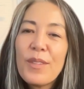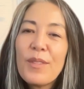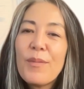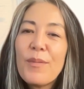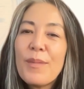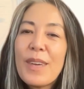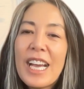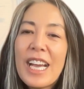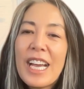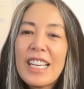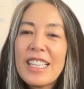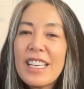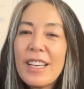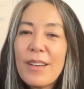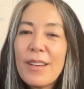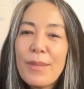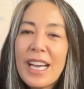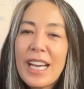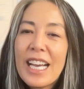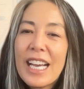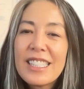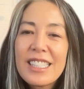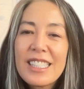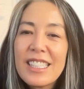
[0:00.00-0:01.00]
ma- a
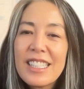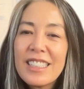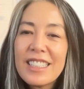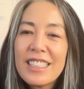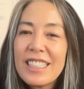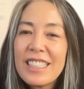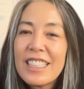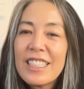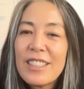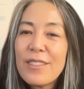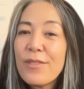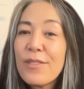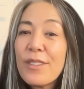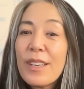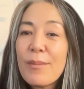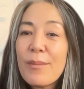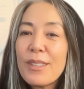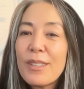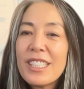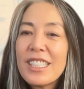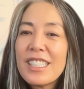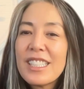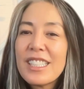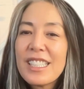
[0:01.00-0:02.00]
masculine and a
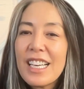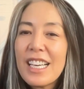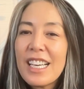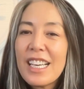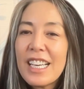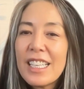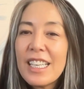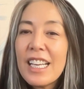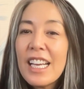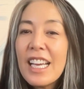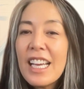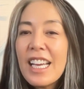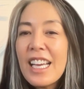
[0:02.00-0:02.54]
feminine side.